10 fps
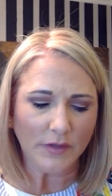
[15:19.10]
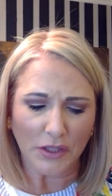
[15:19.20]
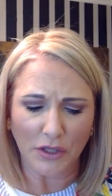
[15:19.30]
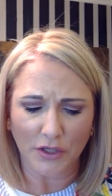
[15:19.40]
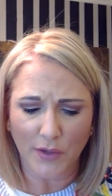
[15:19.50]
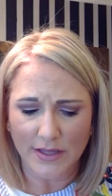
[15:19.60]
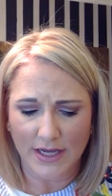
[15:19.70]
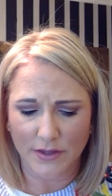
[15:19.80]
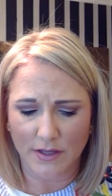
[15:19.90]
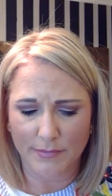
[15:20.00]
Y'all know I
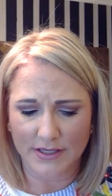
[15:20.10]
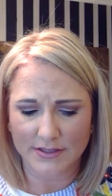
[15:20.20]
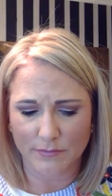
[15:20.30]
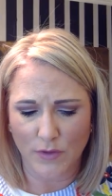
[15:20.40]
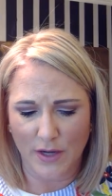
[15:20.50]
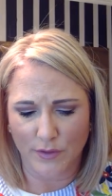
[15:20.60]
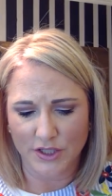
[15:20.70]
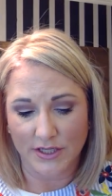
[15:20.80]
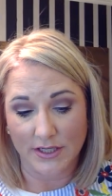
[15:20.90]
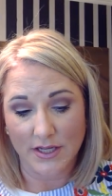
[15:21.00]
like the Buxom White
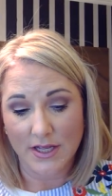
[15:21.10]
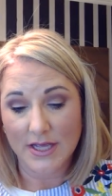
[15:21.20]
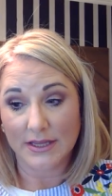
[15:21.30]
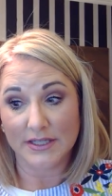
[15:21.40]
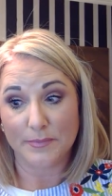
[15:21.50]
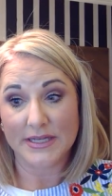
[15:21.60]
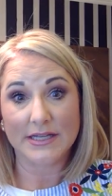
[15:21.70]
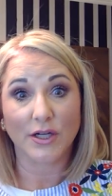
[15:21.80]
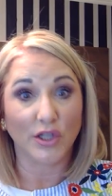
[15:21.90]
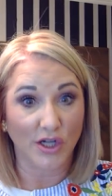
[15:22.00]
Russian lip
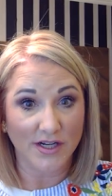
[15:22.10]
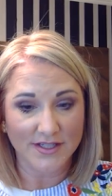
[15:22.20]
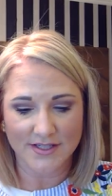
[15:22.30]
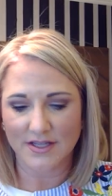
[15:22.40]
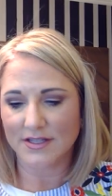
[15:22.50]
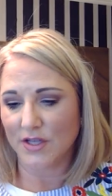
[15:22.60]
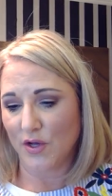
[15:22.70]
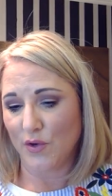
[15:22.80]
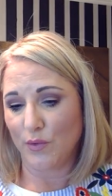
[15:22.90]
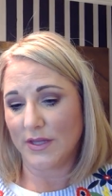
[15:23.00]
gloss,
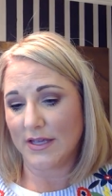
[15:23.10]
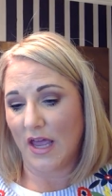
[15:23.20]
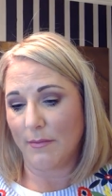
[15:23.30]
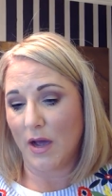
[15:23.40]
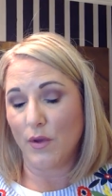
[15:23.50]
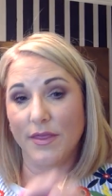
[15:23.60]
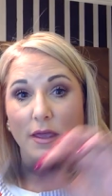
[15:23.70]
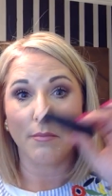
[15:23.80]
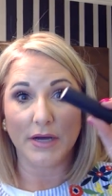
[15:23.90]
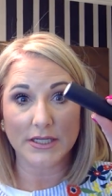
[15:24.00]
so when they came out with the
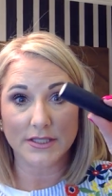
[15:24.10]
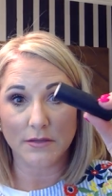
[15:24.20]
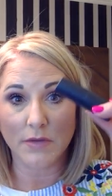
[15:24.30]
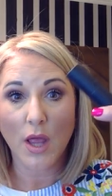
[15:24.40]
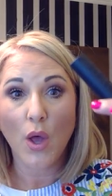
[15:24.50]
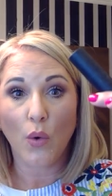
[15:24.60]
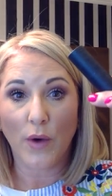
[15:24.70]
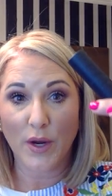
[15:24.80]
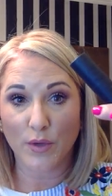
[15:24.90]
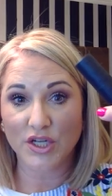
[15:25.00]
Buxom
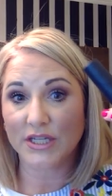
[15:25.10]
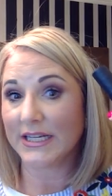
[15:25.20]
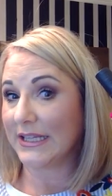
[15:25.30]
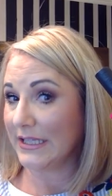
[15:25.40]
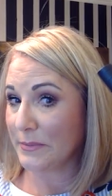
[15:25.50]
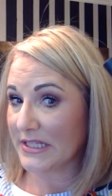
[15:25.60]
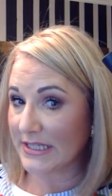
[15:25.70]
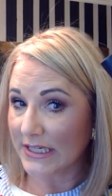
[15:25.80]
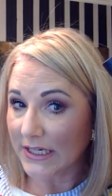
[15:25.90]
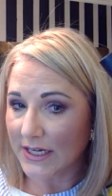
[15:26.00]
White Russian
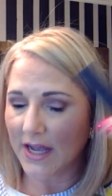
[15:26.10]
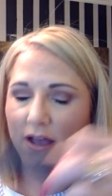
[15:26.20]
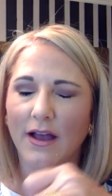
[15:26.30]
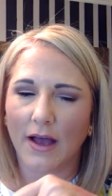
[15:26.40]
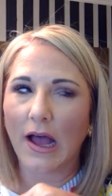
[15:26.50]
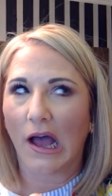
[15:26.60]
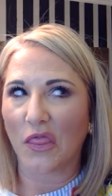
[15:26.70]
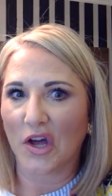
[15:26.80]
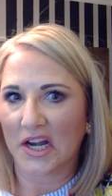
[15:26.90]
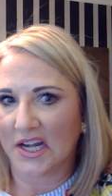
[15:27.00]
lipstick, I
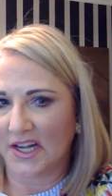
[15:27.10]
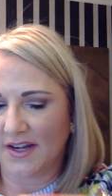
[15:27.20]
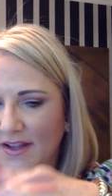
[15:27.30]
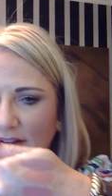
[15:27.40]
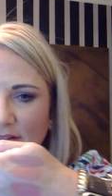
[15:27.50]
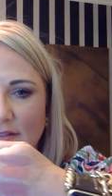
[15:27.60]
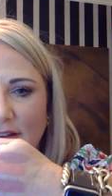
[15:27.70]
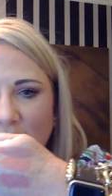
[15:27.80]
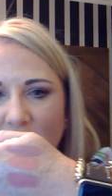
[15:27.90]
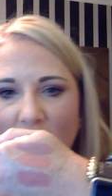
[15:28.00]
thought I needed it.
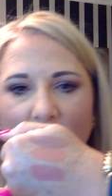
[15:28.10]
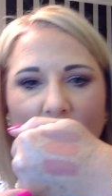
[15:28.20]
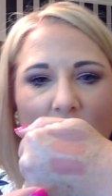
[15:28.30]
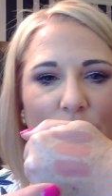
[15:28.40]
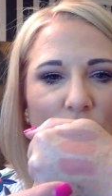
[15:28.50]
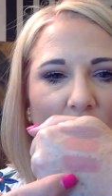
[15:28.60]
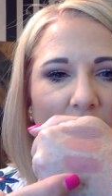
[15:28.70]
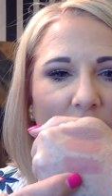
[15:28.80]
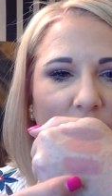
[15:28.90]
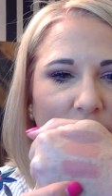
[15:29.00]
And I was
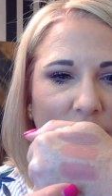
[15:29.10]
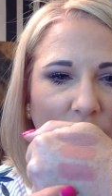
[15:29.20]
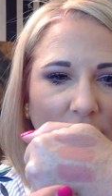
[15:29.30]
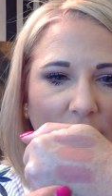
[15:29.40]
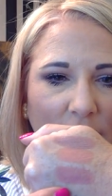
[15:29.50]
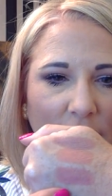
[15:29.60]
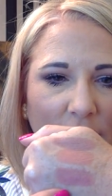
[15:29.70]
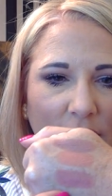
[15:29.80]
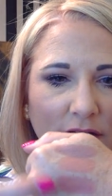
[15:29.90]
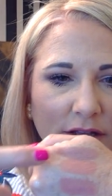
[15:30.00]
right, here it is right here.
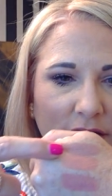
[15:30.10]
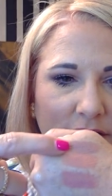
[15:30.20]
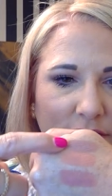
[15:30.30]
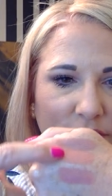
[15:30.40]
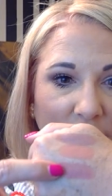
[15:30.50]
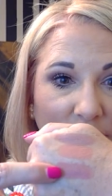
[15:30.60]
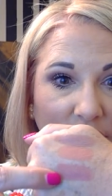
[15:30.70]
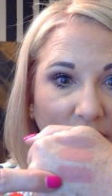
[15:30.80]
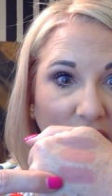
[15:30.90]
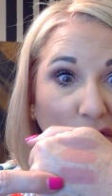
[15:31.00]
So
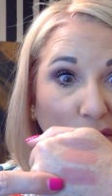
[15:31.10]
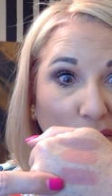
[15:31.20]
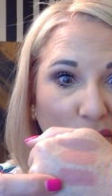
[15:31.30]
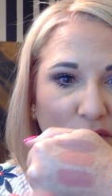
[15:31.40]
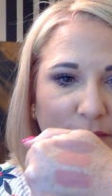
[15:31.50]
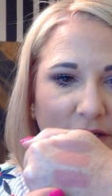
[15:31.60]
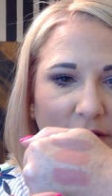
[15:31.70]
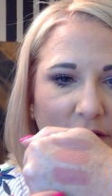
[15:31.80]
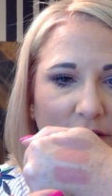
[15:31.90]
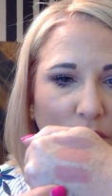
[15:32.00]
definitely nudes, but
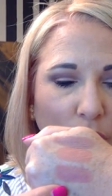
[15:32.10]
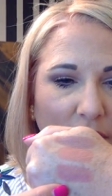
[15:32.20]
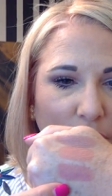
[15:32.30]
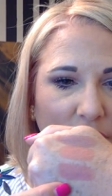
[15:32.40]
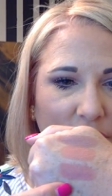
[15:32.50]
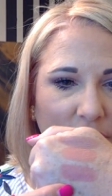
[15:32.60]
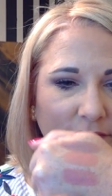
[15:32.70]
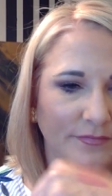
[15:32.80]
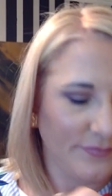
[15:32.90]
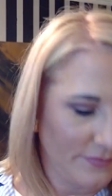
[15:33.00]
here's the White
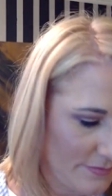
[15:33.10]
Russian.